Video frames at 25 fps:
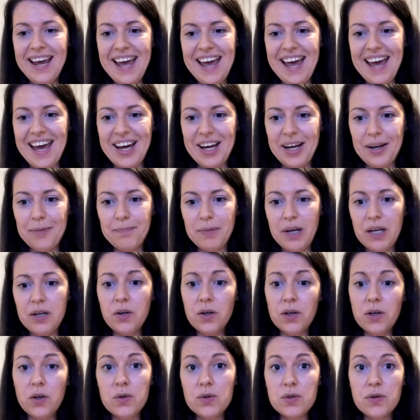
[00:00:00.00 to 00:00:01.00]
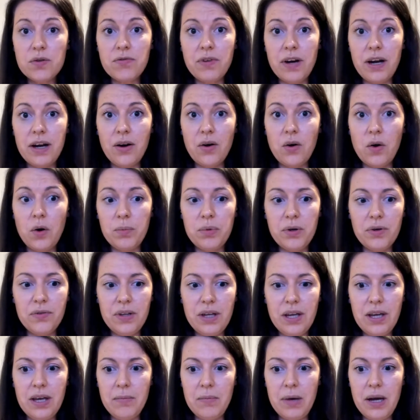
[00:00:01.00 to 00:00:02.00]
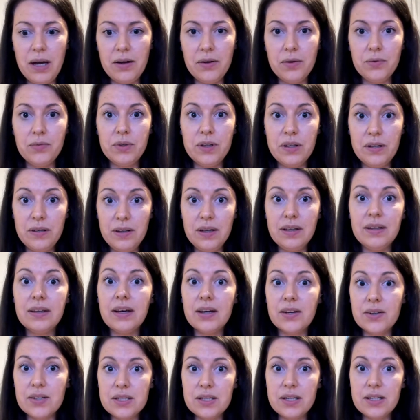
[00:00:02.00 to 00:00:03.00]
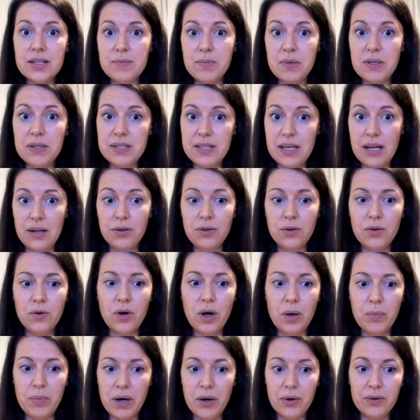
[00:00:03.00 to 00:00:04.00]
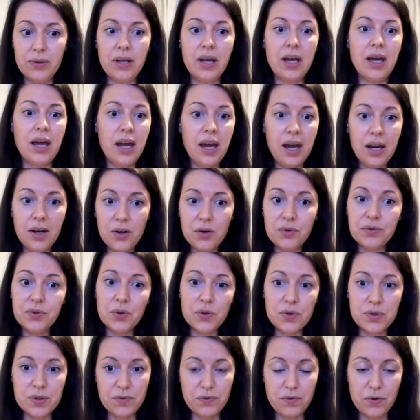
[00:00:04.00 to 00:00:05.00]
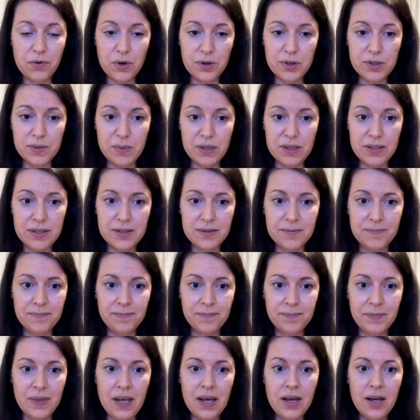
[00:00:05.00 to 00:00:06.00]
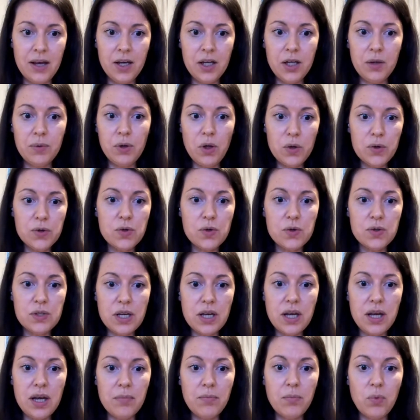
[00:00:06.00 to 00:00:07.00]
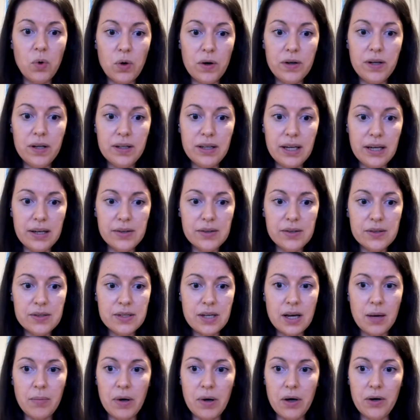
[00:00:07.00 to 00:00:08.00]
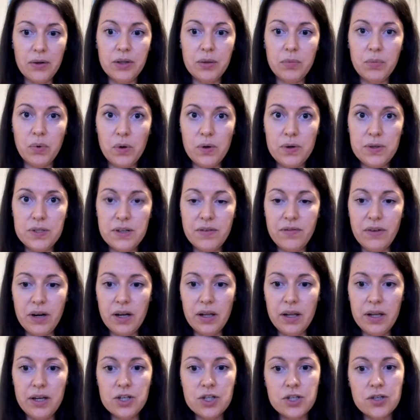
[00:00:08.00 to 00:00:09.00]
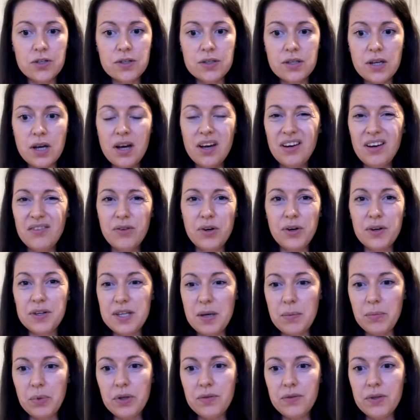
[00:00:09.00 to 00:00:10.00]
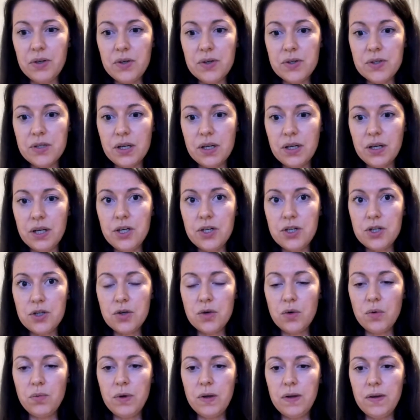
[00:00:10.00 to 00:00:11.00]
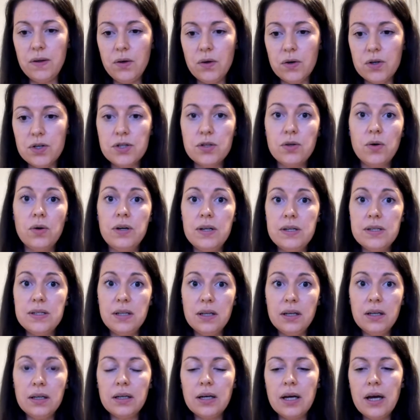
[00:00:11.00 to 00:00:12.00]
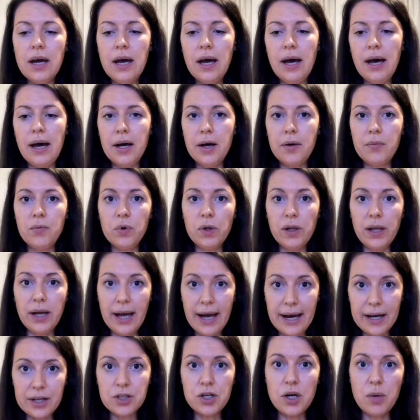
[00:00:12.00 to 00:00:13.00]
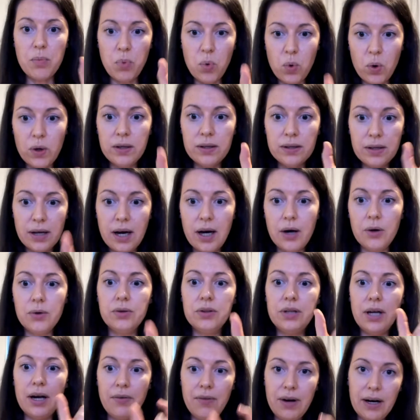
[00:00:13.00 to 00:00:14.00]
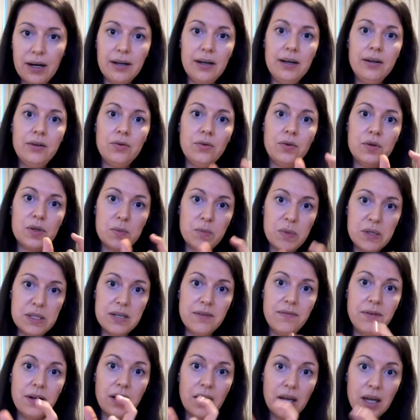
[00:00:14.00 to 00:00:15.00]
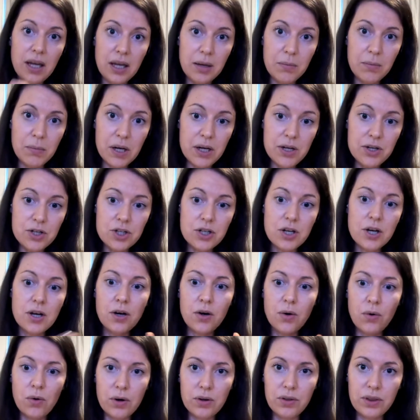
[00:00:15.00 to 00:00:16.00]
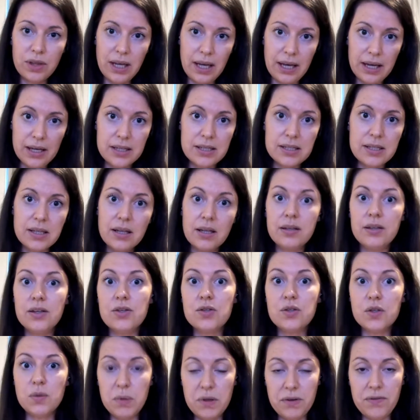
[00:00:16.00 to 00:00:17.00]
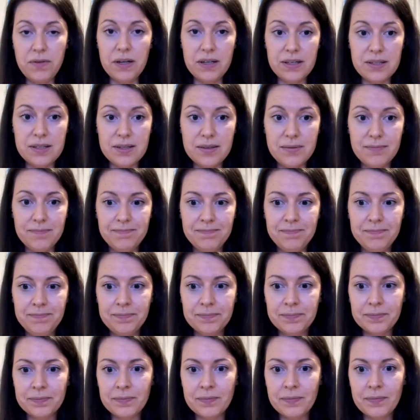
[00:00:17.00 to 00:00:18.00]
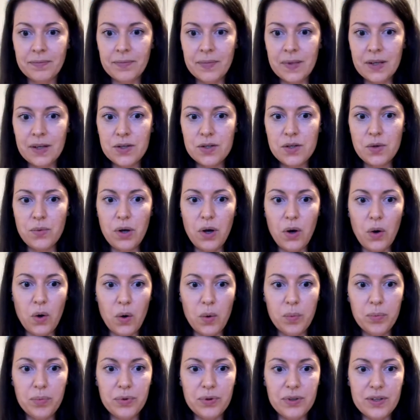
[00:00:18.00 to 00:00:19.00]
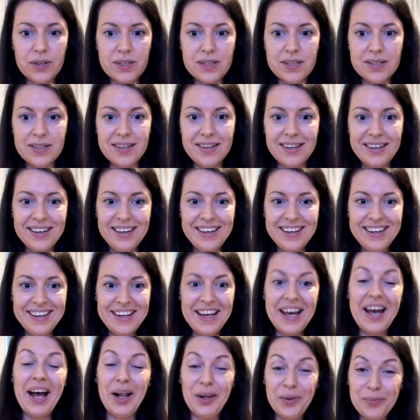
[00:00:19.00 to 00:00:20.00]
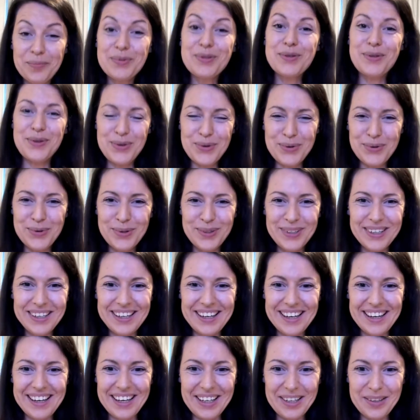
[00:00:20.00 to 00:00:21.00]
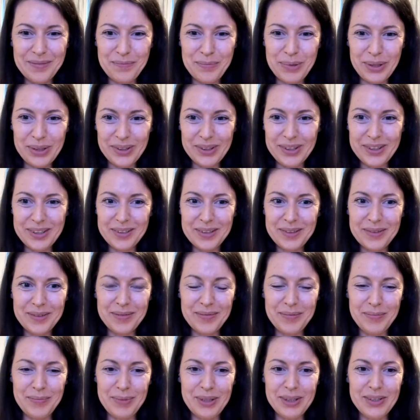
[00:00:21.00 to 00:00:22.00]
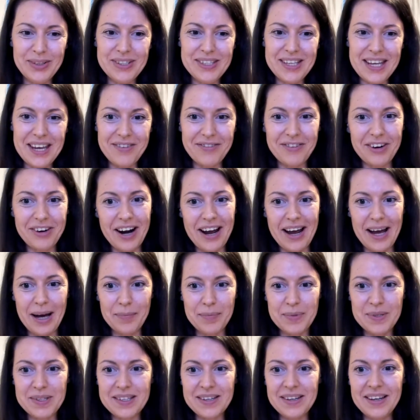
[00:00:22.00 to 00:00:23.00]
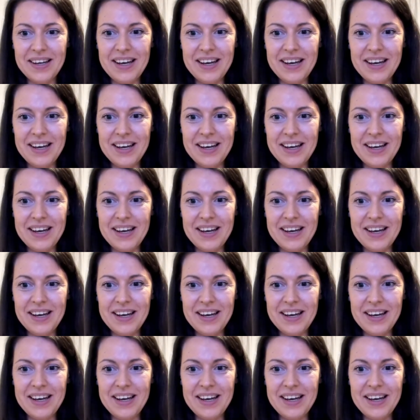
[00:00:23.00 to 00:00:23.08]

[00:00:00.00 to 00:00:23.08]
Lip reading: And you can also find a copy of the email with the details that's been sent to you about any of those enforcements. You will also see more details about the policy violations. For example, if there is an issue with your store listing, we'll actually point out directly to the specific image or text that needs to be fixed. So we hope this helps you build safer apps